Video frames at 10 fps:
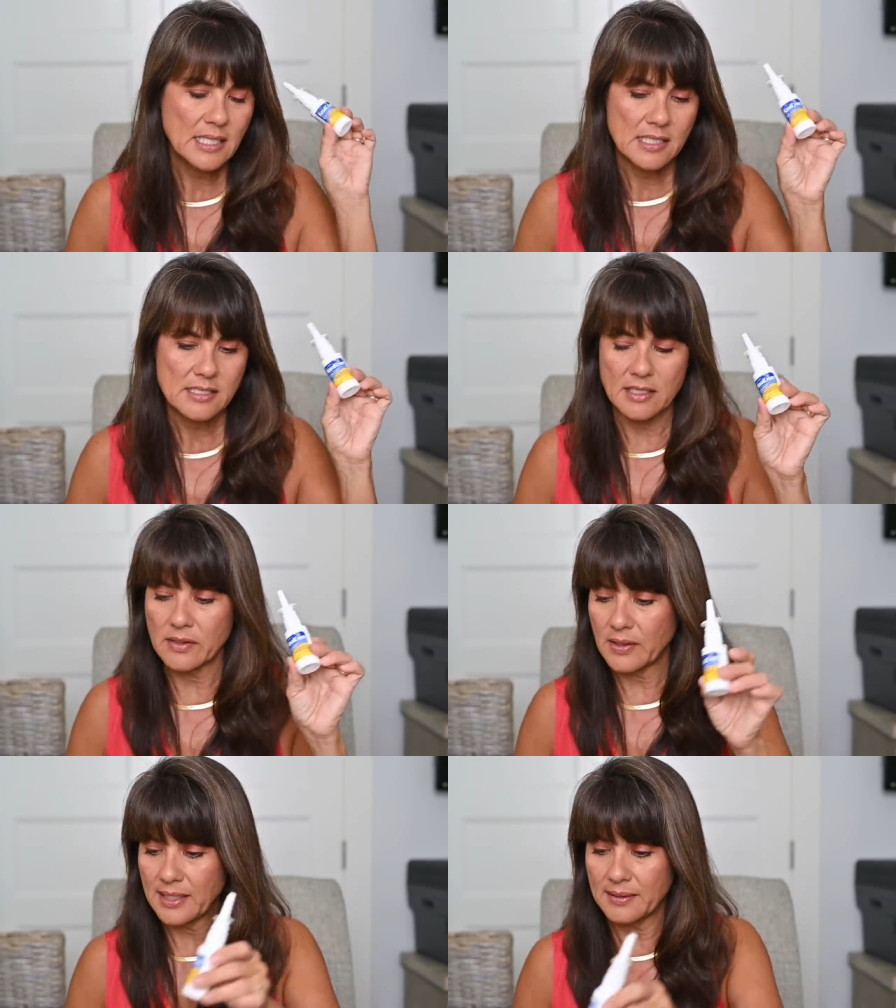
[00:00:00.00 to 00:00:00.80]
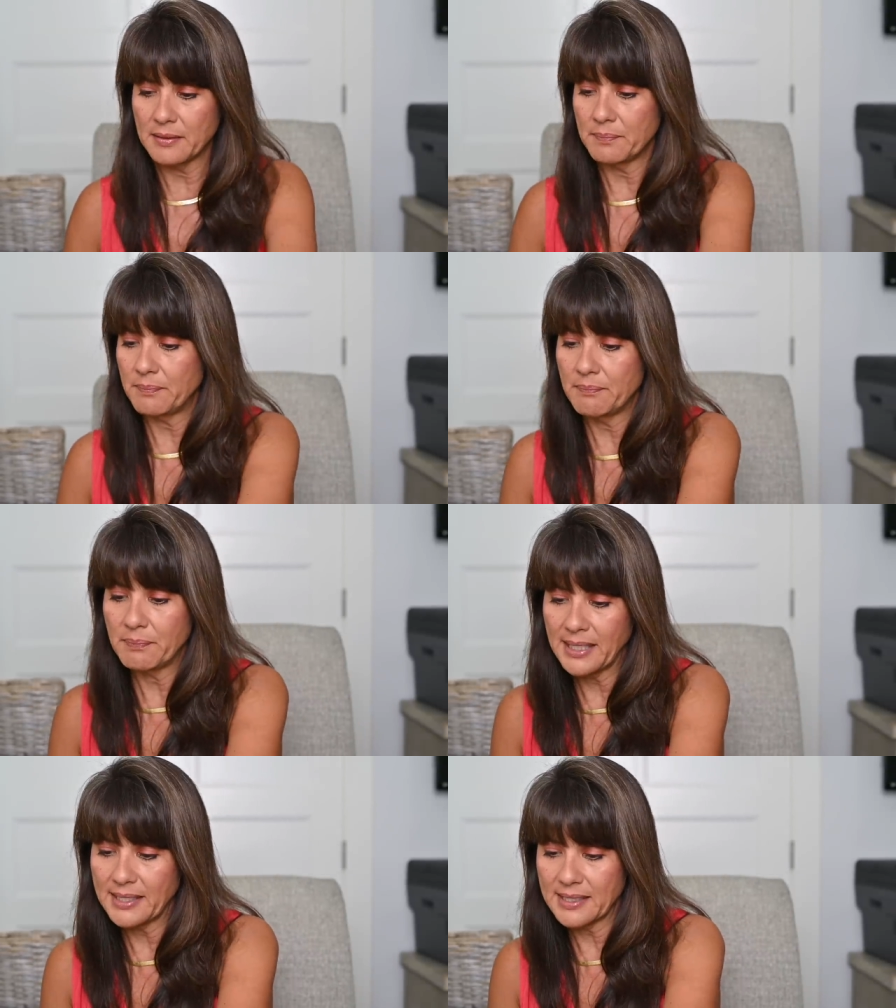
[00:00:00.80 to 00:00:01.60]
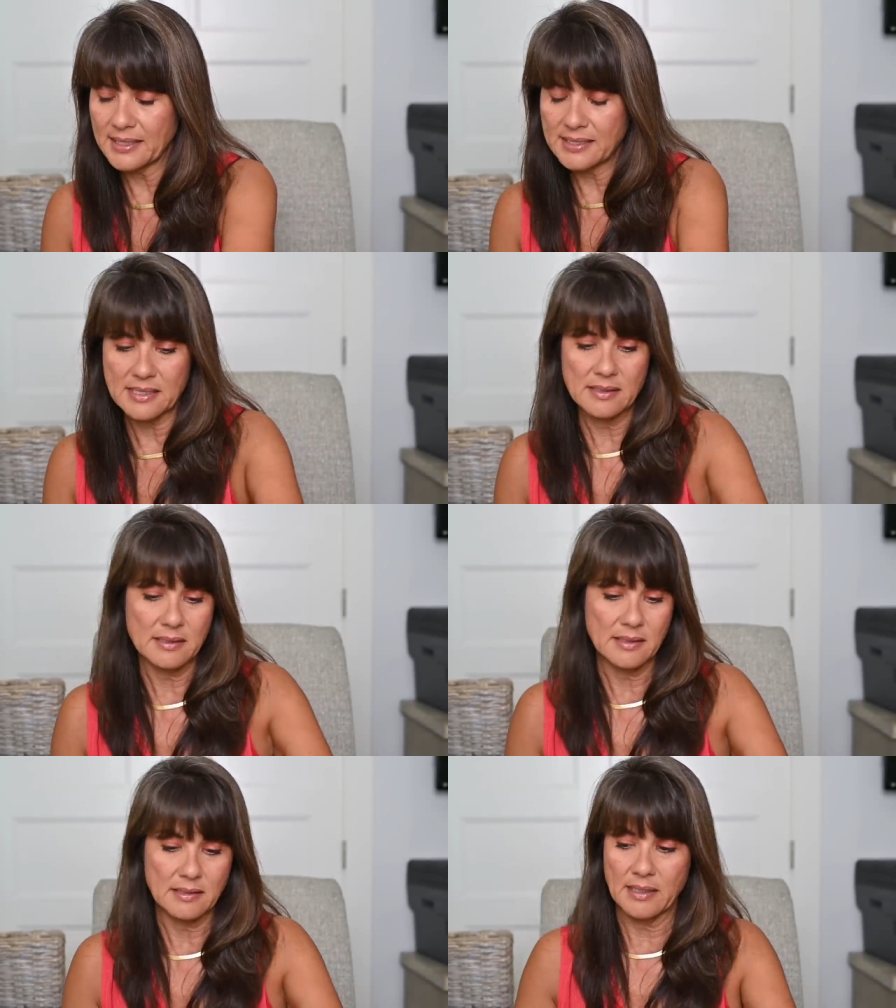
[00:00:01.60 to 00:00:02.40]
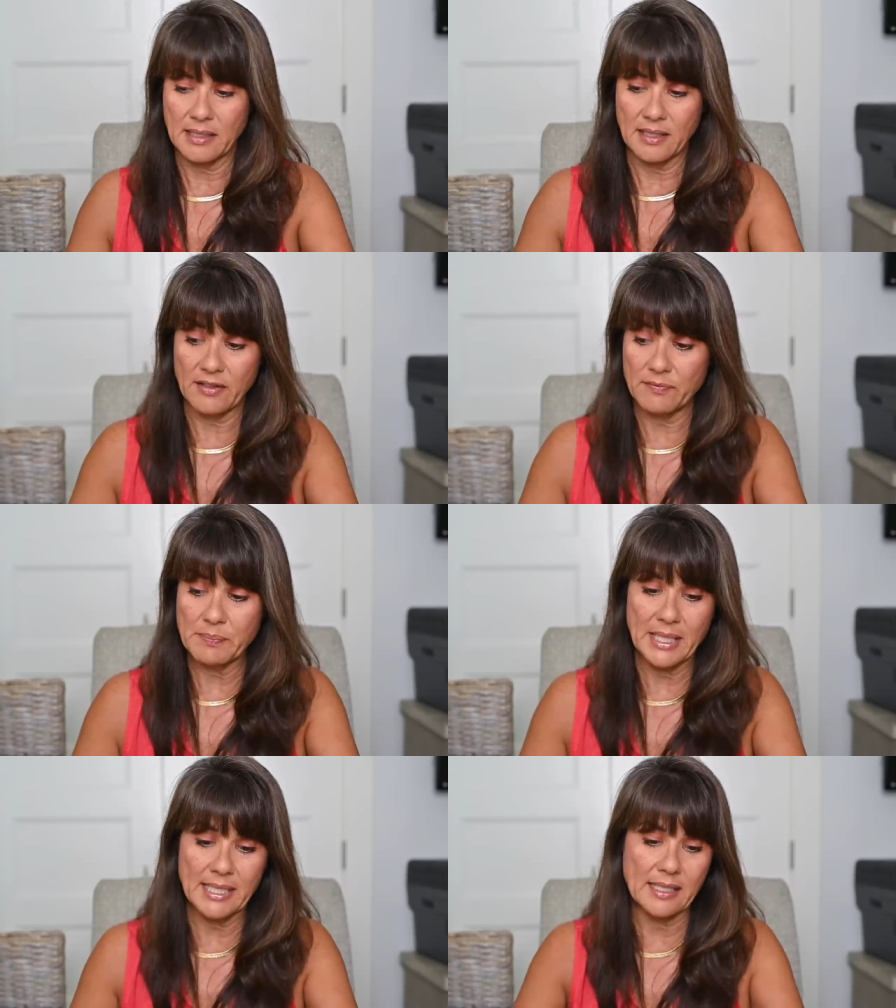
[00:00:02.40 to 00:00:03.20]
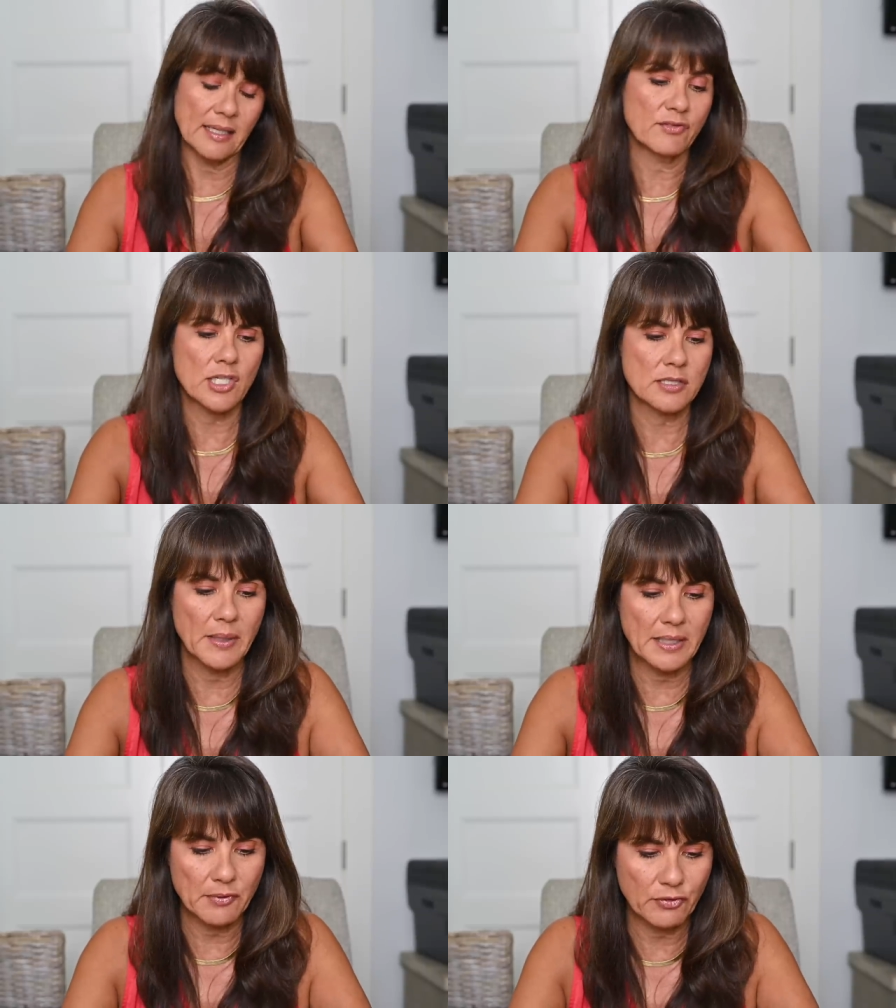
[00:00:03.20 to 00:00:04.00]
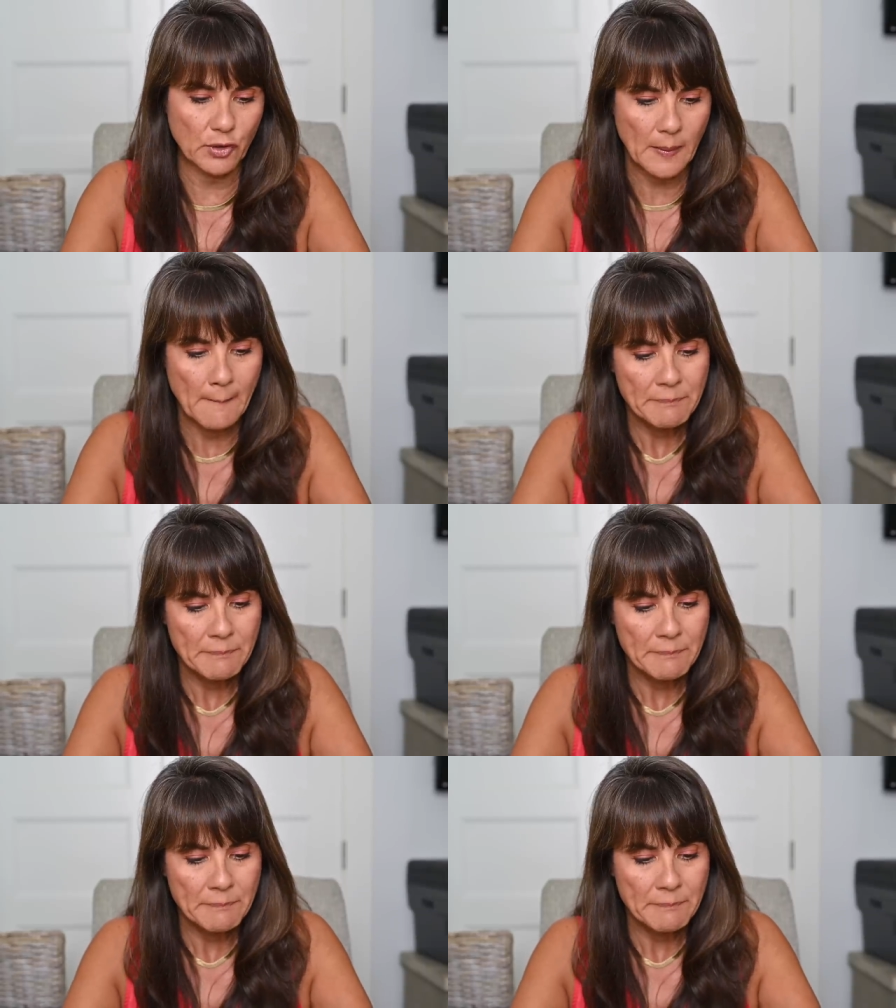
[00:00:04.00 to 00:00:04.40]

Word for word: So I am buying it, and I have been buying it, and I've talked about it before.